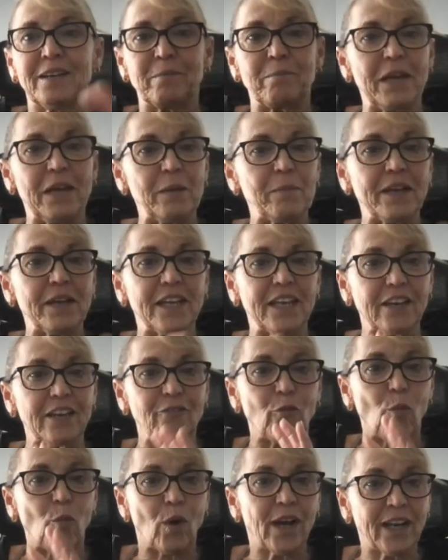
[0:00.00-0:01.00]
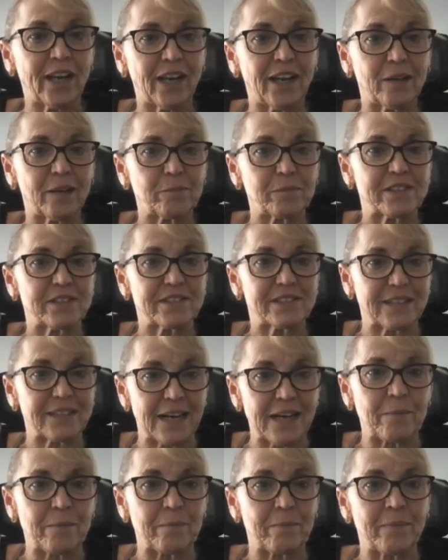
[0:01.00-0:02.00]
maybe give one lump
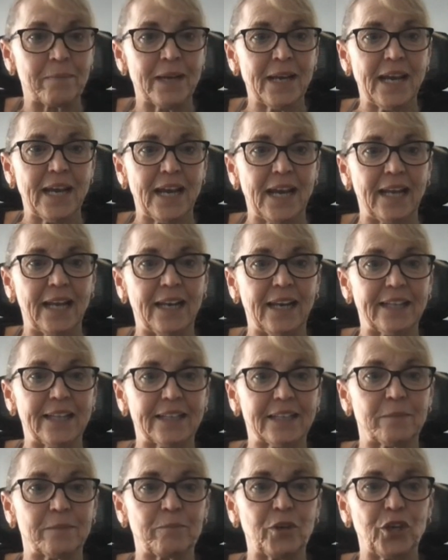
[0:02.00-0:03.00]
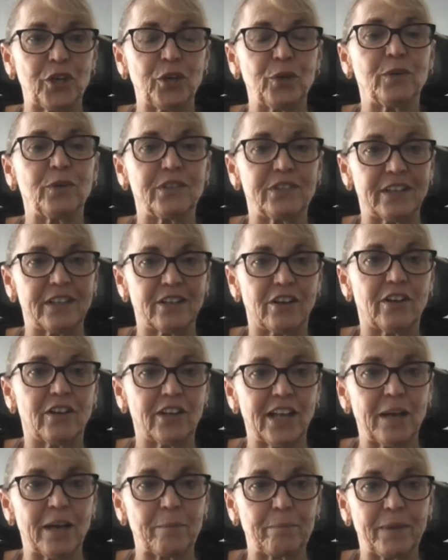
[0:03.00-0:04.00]
sum and let them use it
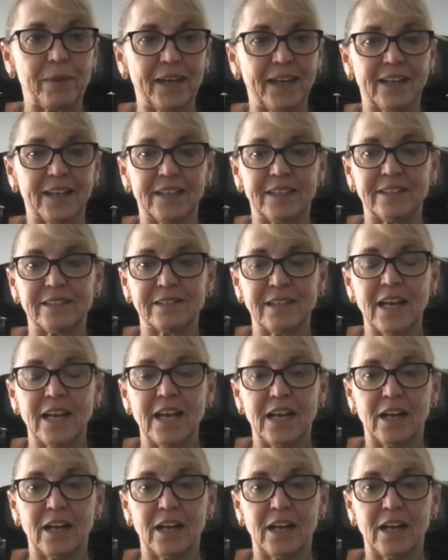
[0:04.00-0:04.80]
all up, because